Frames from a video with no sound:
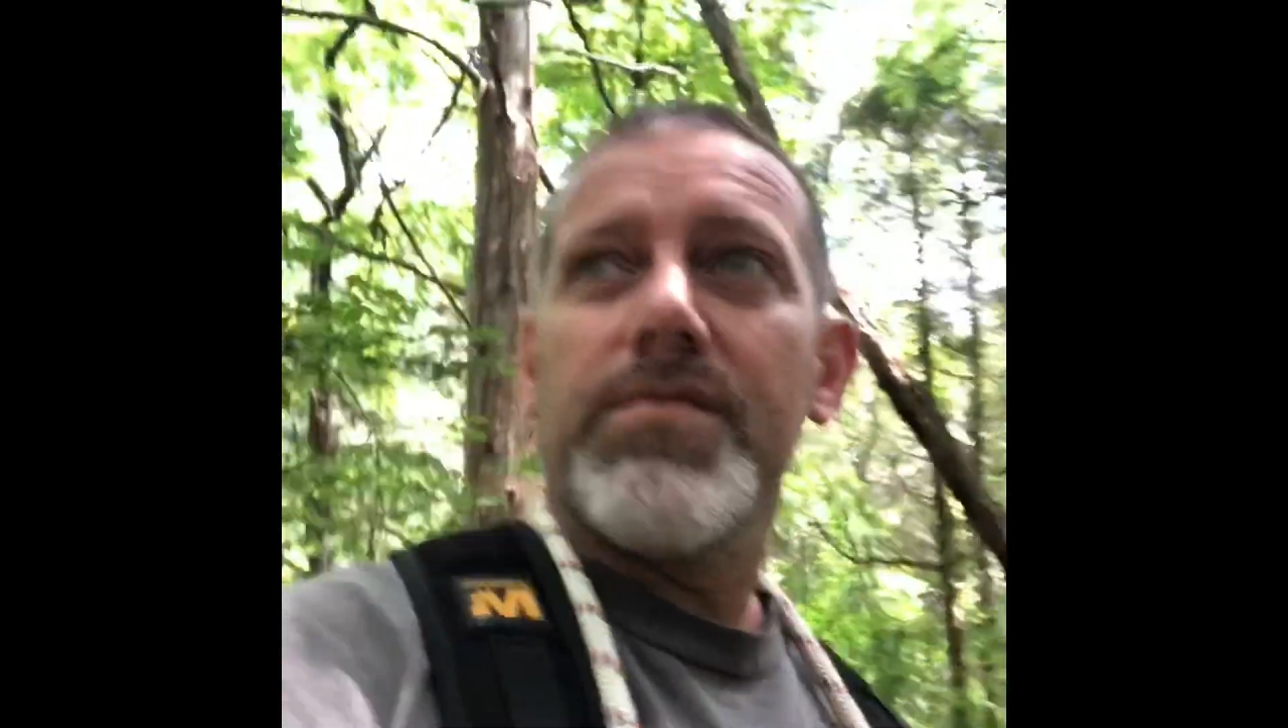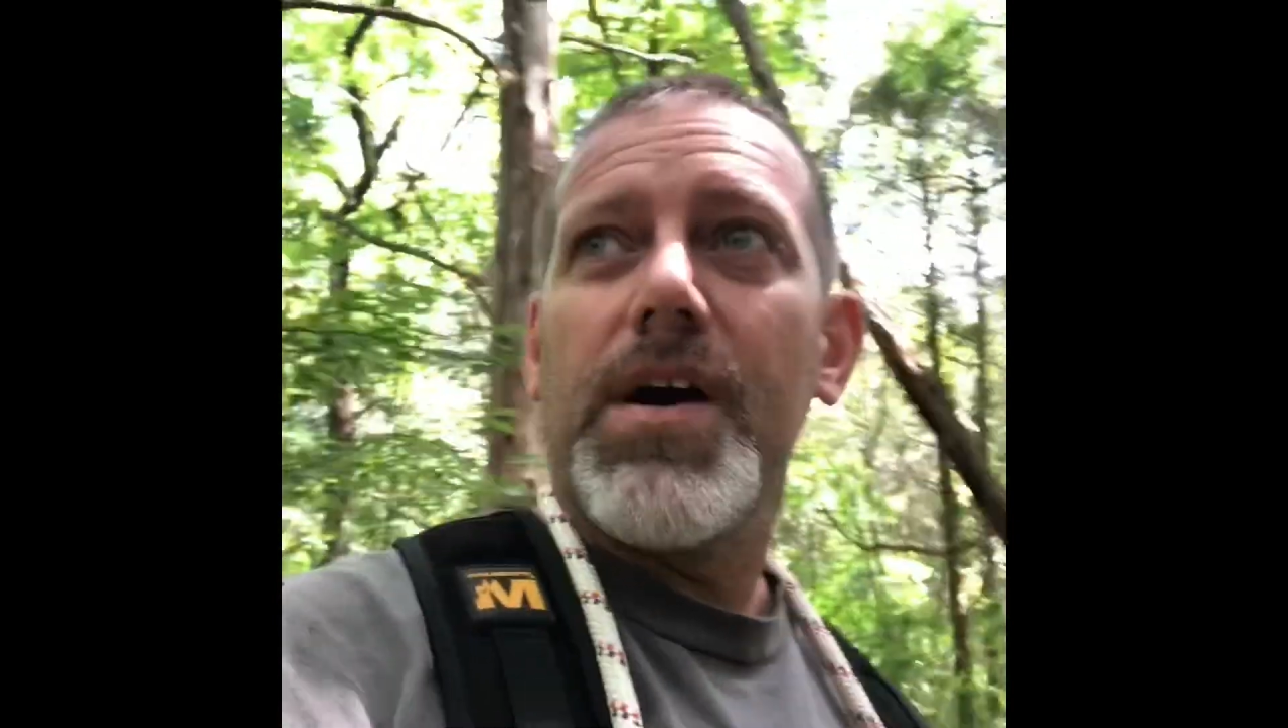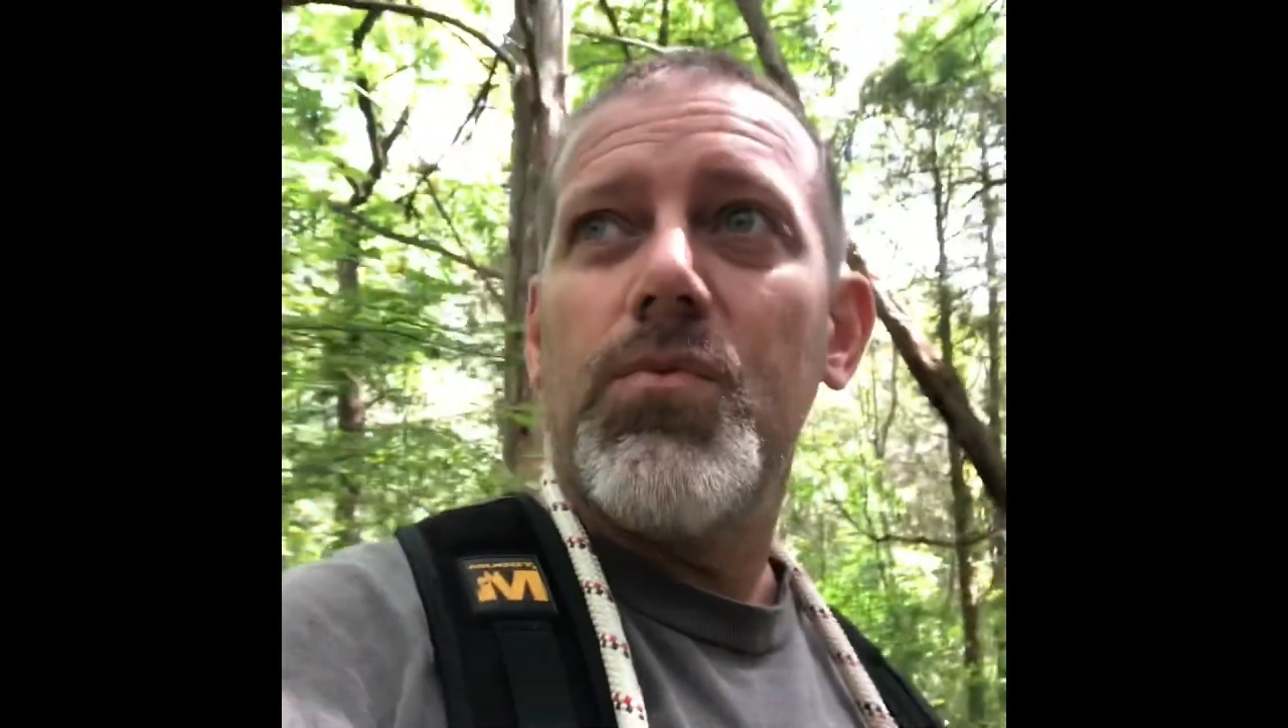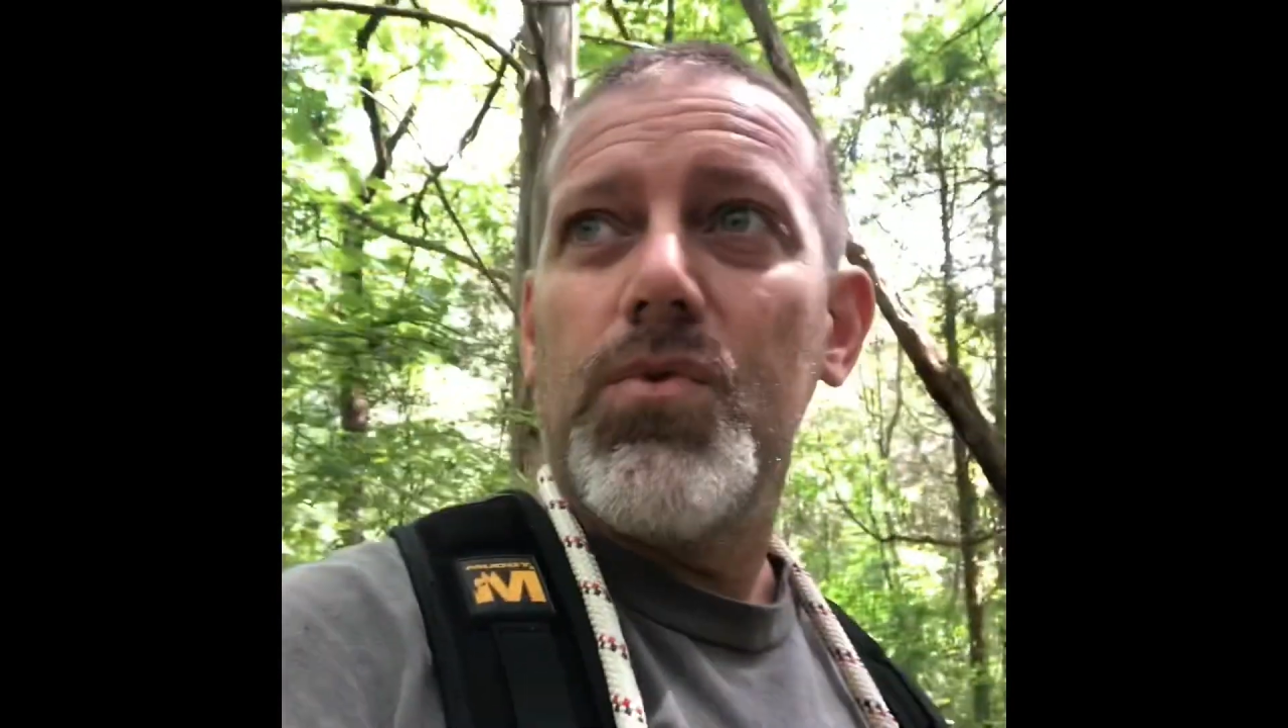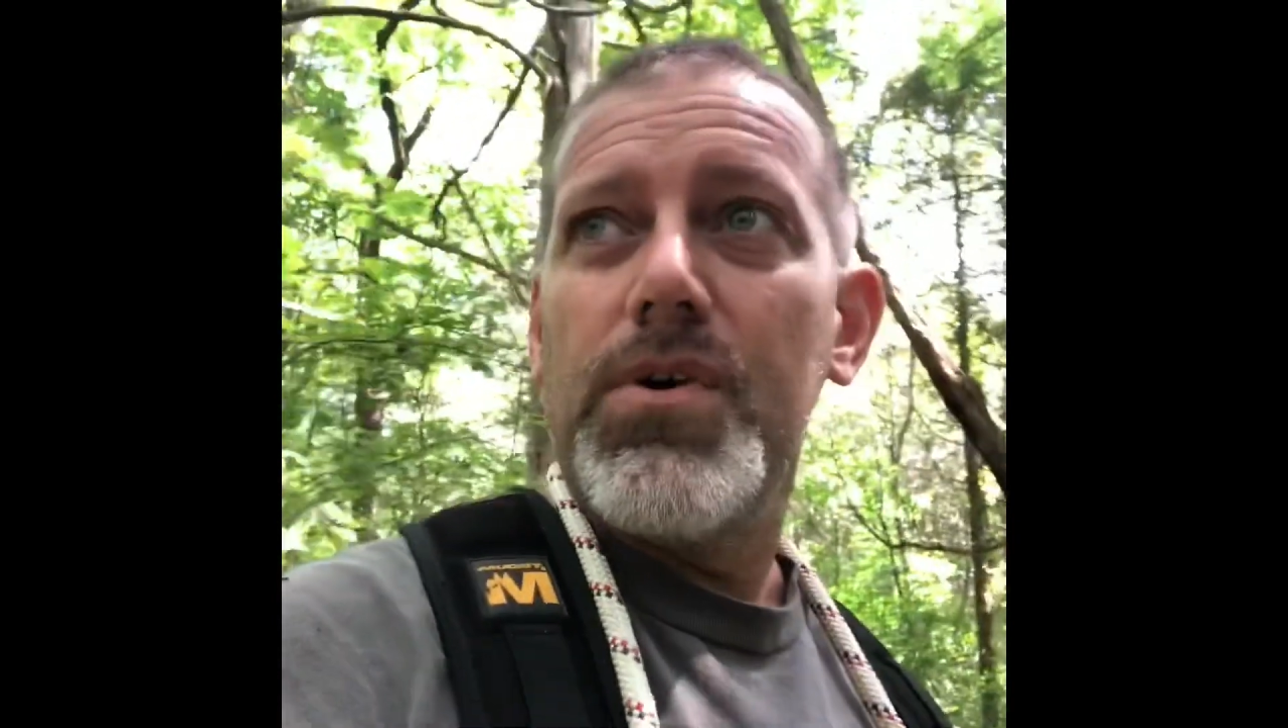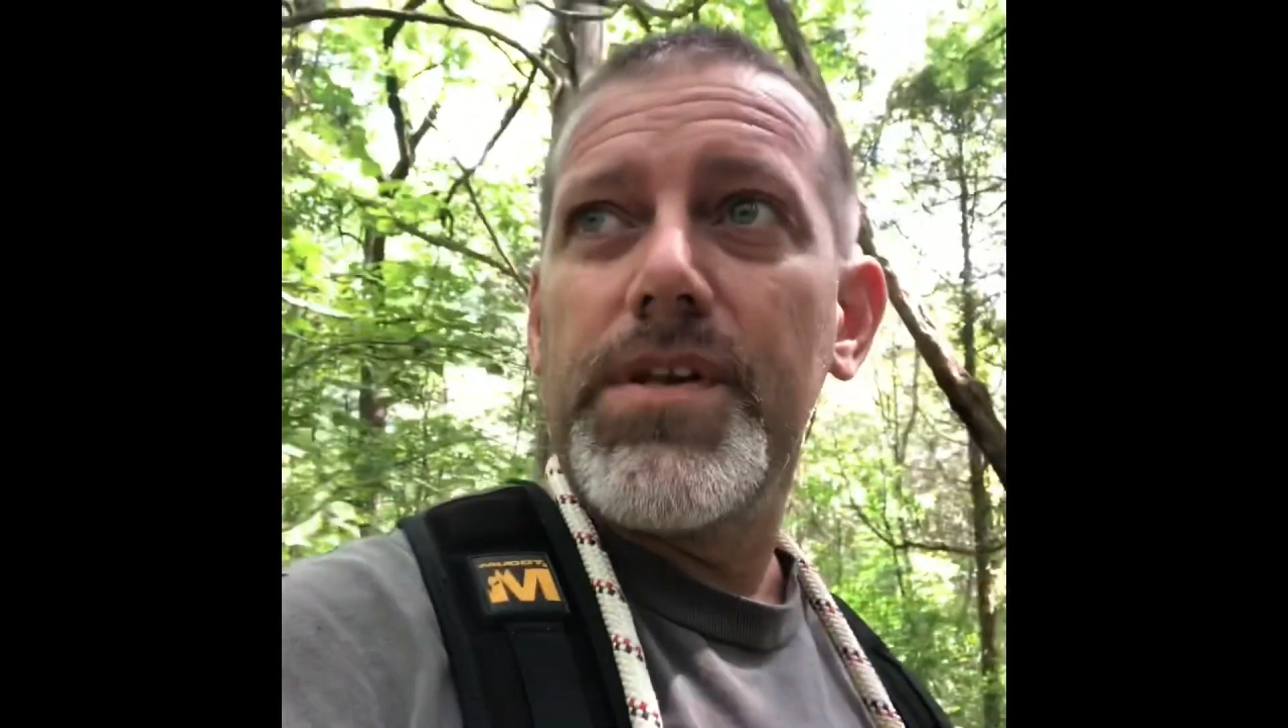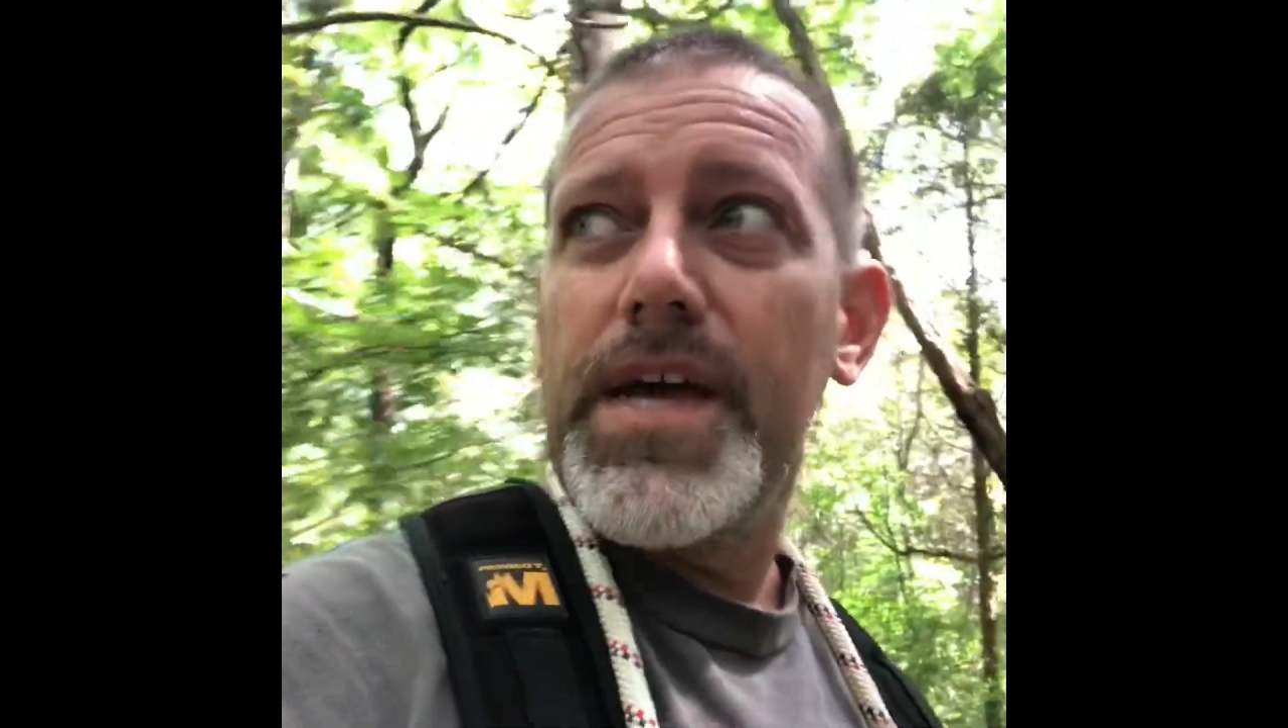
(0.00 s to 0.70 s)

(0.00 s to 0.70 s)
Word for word: I've got one